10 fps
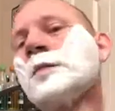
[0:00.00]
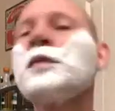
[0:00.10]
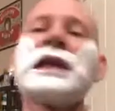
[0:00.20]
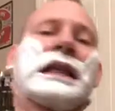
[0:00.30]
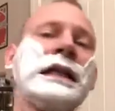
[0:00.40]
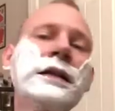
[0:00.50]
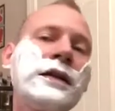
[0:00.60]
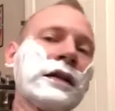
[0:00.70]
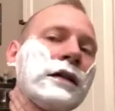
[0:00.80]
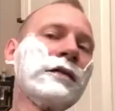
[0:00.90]

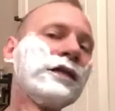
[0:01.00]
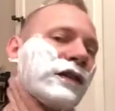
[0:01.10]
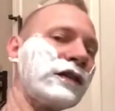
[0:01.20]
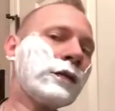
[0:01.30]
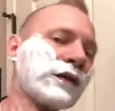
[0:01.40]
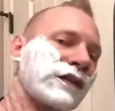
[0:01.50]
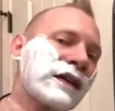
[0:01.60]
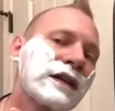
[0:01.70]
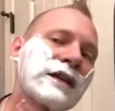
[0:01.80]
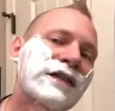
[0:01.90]
Plenty of residual
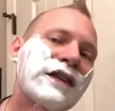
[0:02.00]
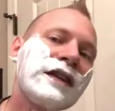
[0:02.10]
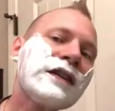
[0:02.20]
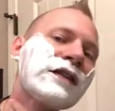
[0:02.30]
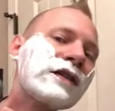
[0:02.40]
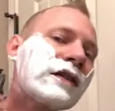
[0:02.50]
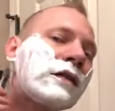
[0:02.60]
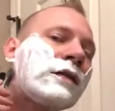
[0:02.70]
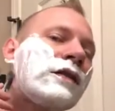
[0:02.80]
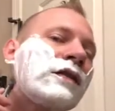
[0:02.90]
slickness here,
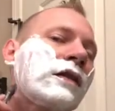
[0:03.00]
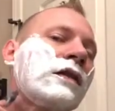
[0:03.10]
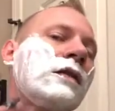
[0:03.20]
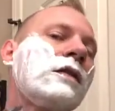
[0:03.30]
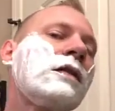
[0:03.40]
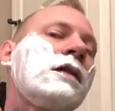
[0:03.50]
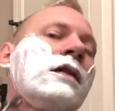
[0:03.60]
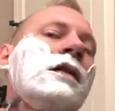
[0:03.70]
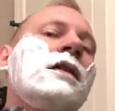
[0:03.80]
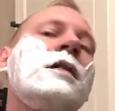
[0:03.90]
so we're just gonna do a
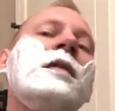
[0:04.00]
little